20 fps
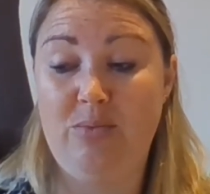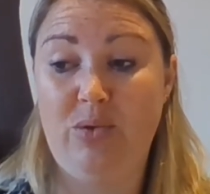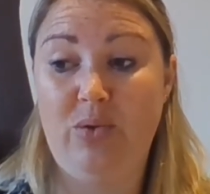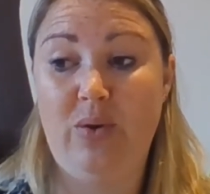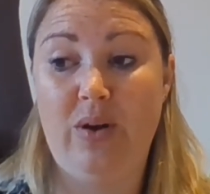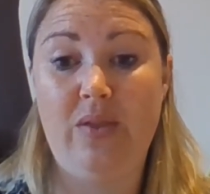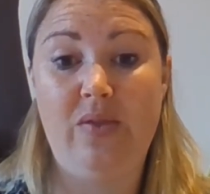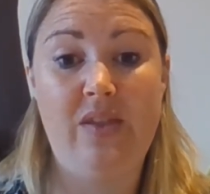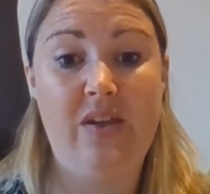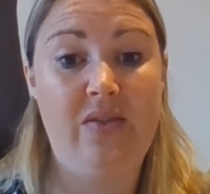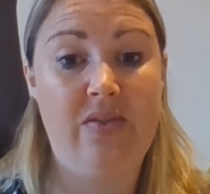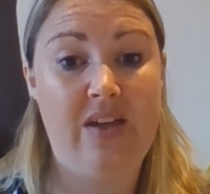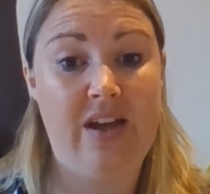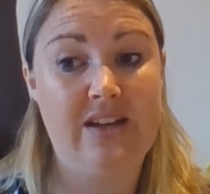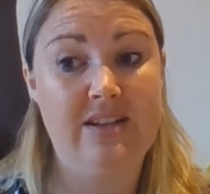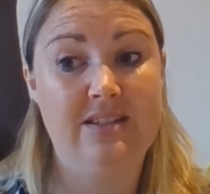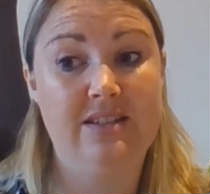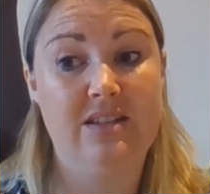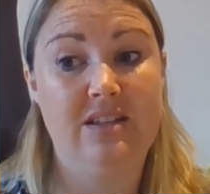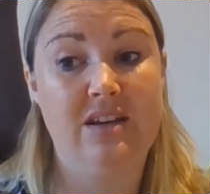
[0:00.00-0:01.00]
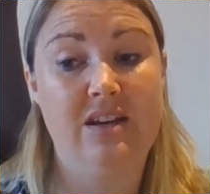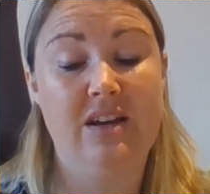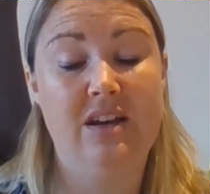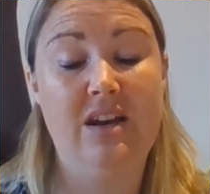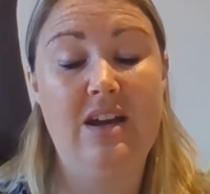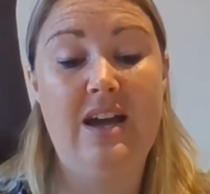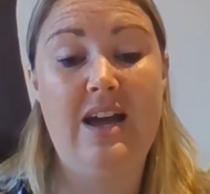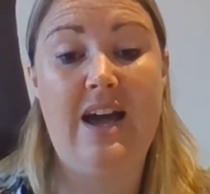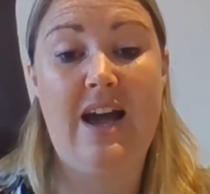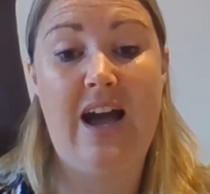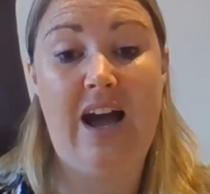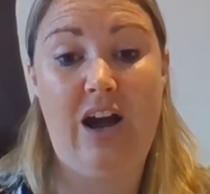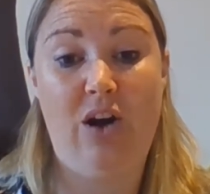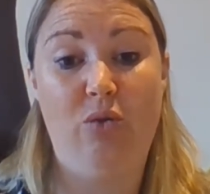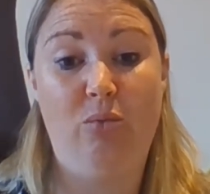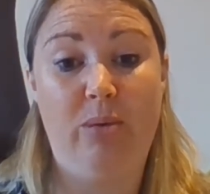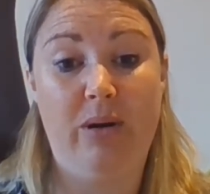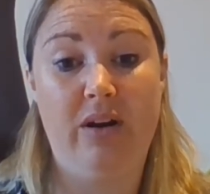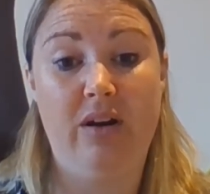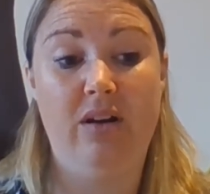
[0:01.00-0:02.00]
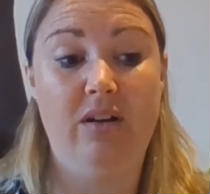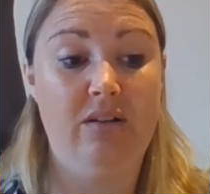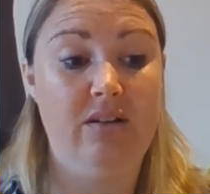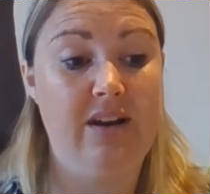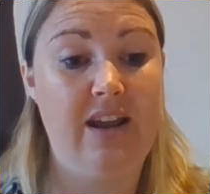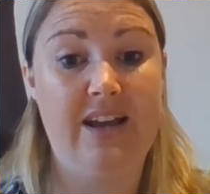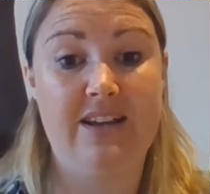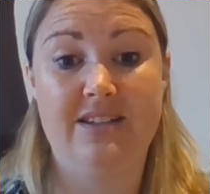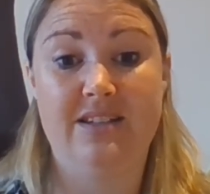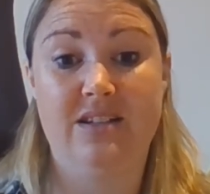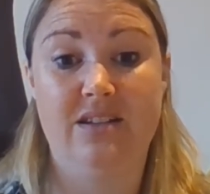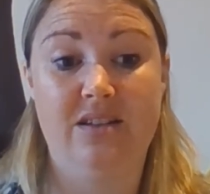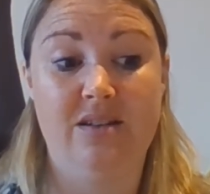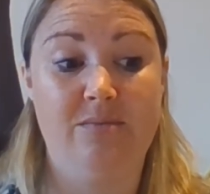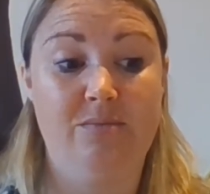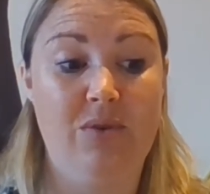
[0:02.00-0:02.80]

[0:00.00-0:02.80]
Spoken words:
and then that's the helper next to them.